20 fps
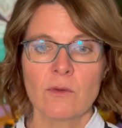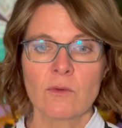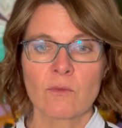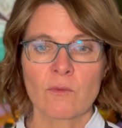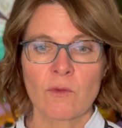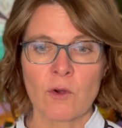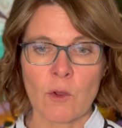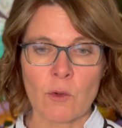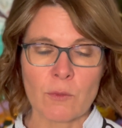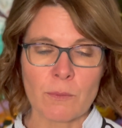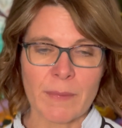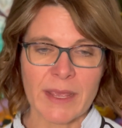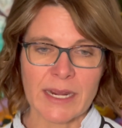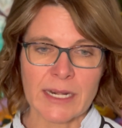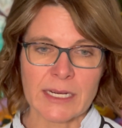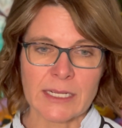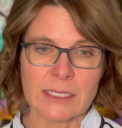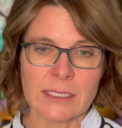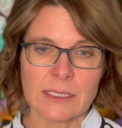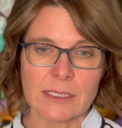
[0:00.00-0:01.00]
road
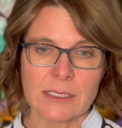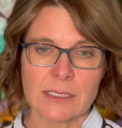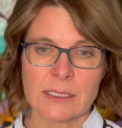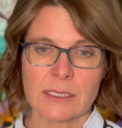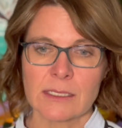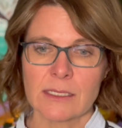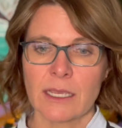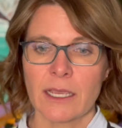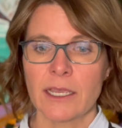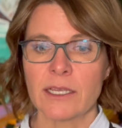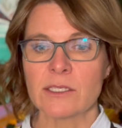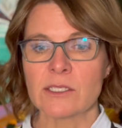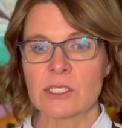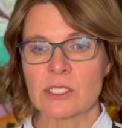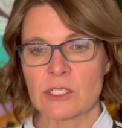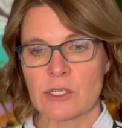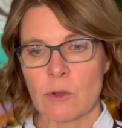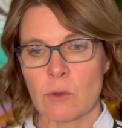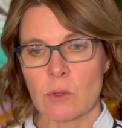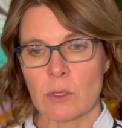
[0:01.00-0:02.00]
maintenance, and
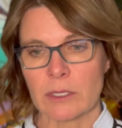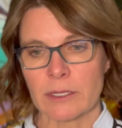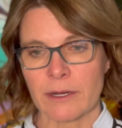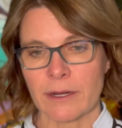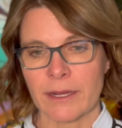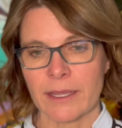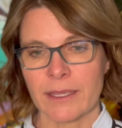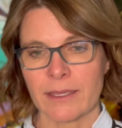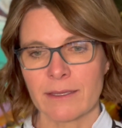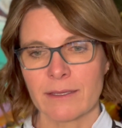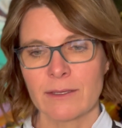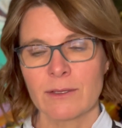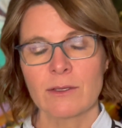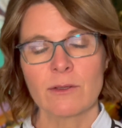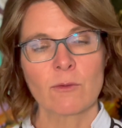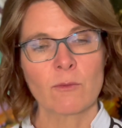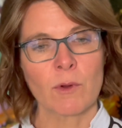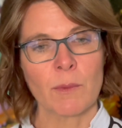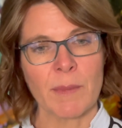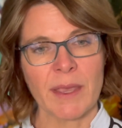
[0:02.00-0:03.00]
snow clearing
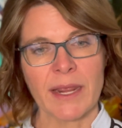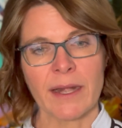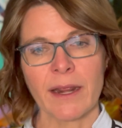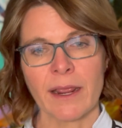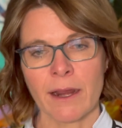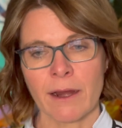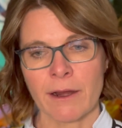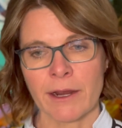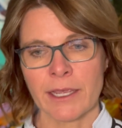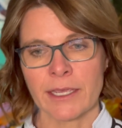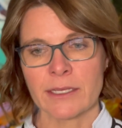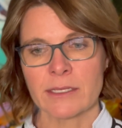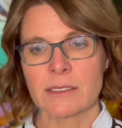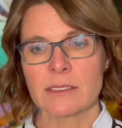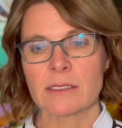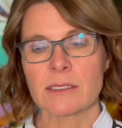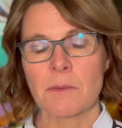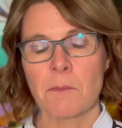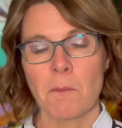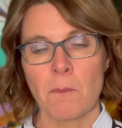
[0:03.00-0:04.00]
remain
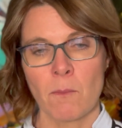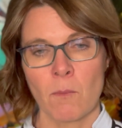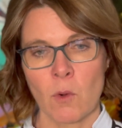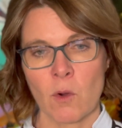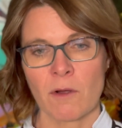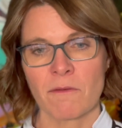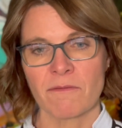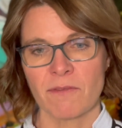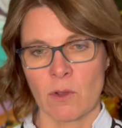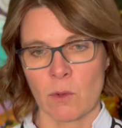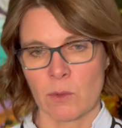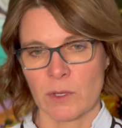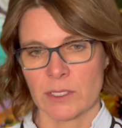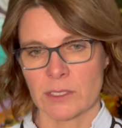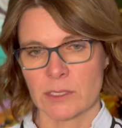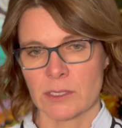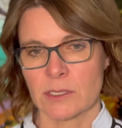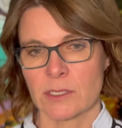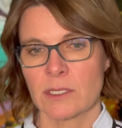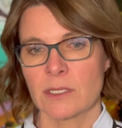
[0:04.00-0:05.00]
areas more
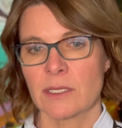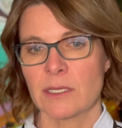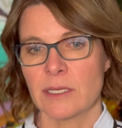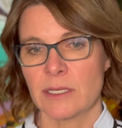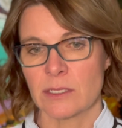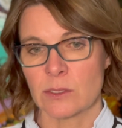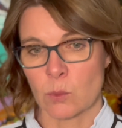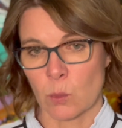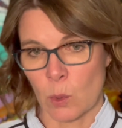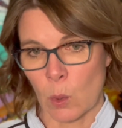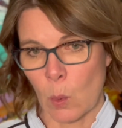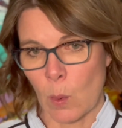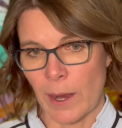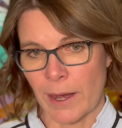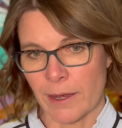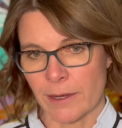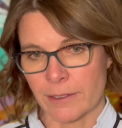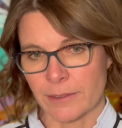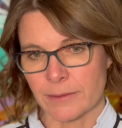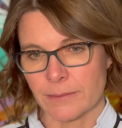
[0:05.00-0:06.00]
focus is
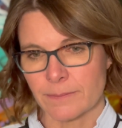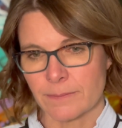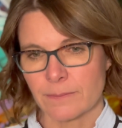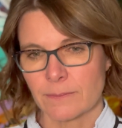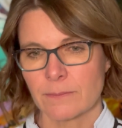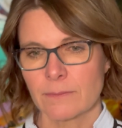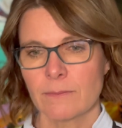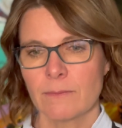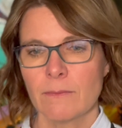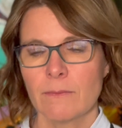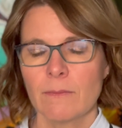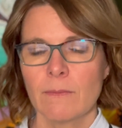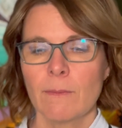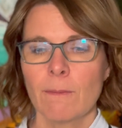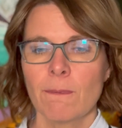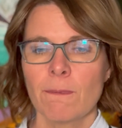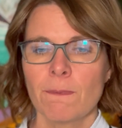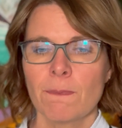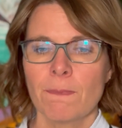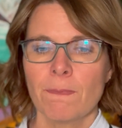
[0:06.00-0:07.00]
required.
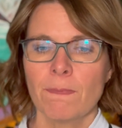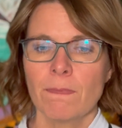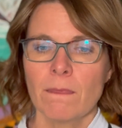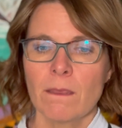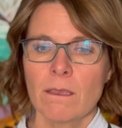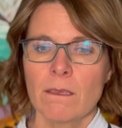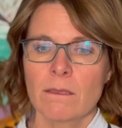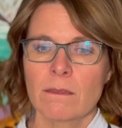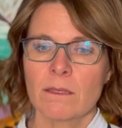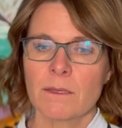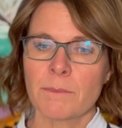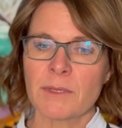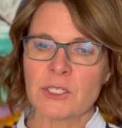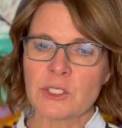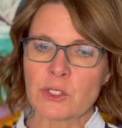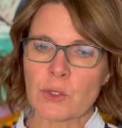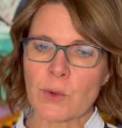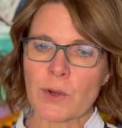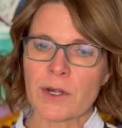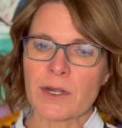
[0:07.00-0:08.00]
The
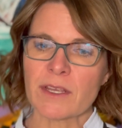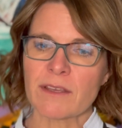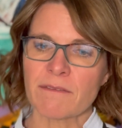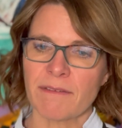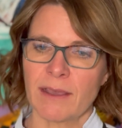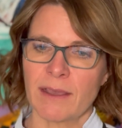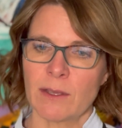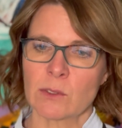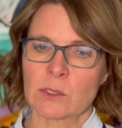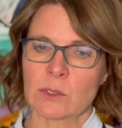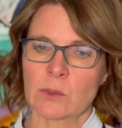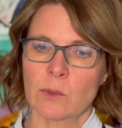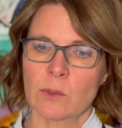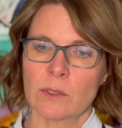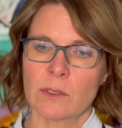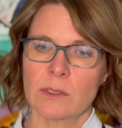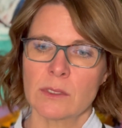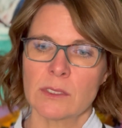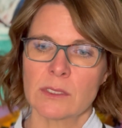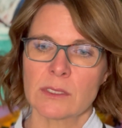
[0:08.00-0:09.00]
majority of
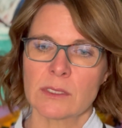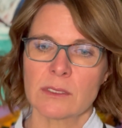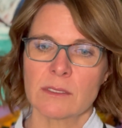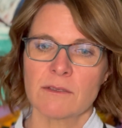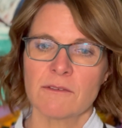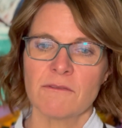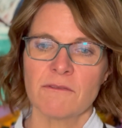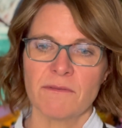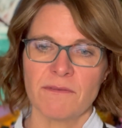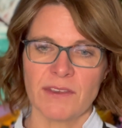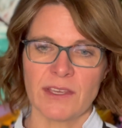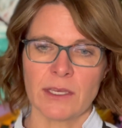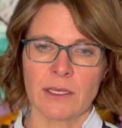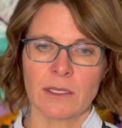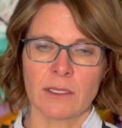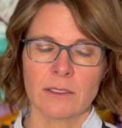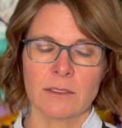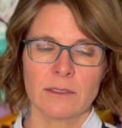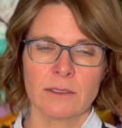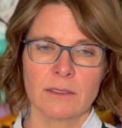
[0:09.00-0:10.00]
households
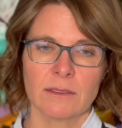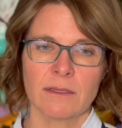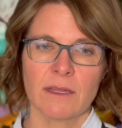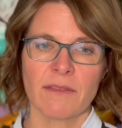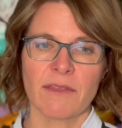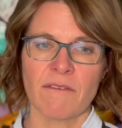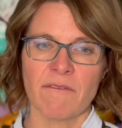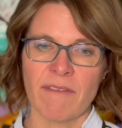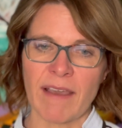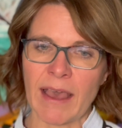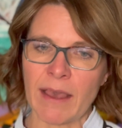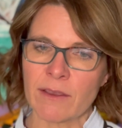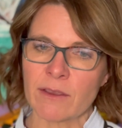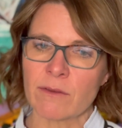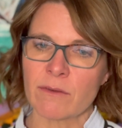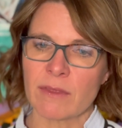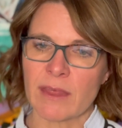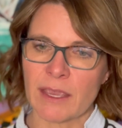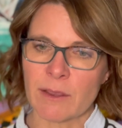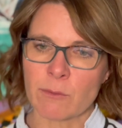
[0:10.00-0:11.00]
feel that the
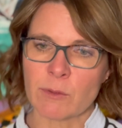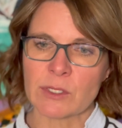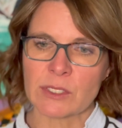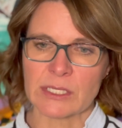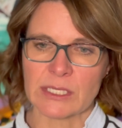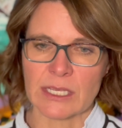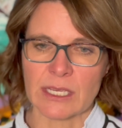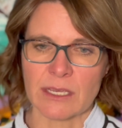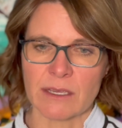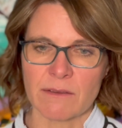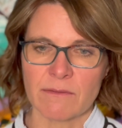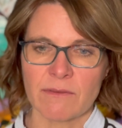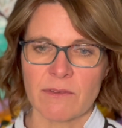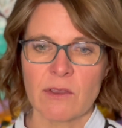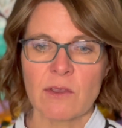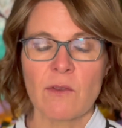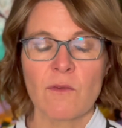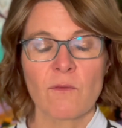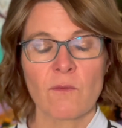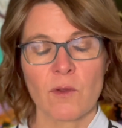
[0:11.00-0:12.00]
value they receive
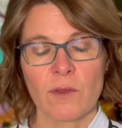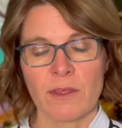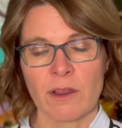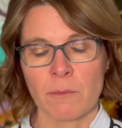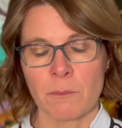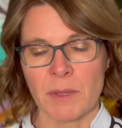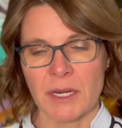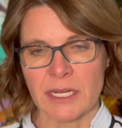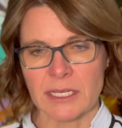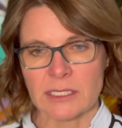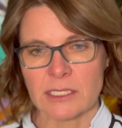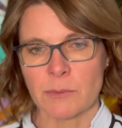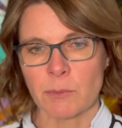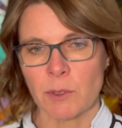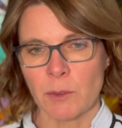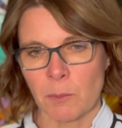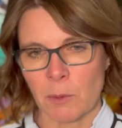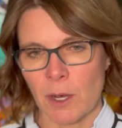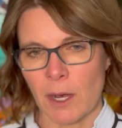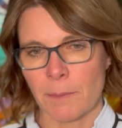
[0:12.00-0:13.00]
for their
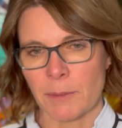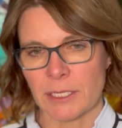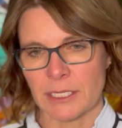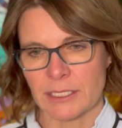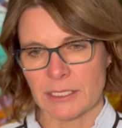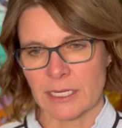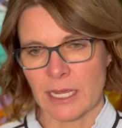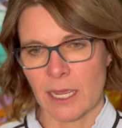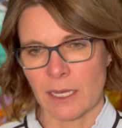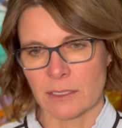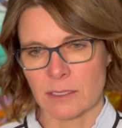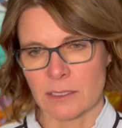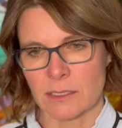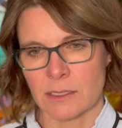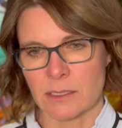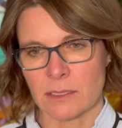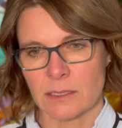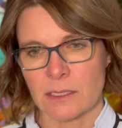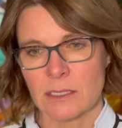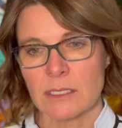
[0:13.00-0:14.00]
municipal property
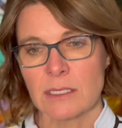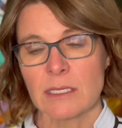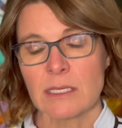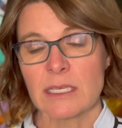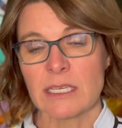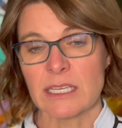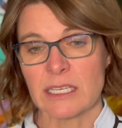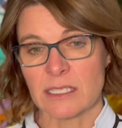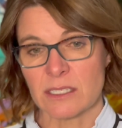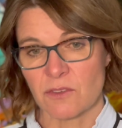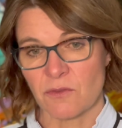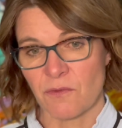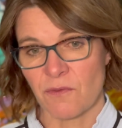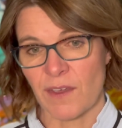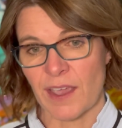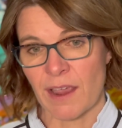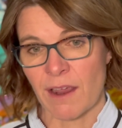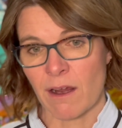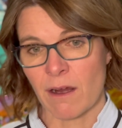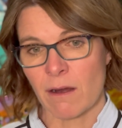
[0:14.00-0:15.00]
taxes is
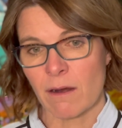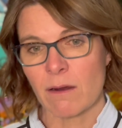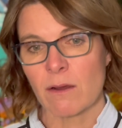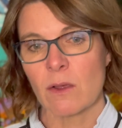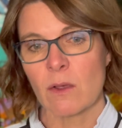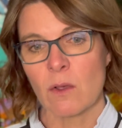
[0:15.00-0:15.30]
fair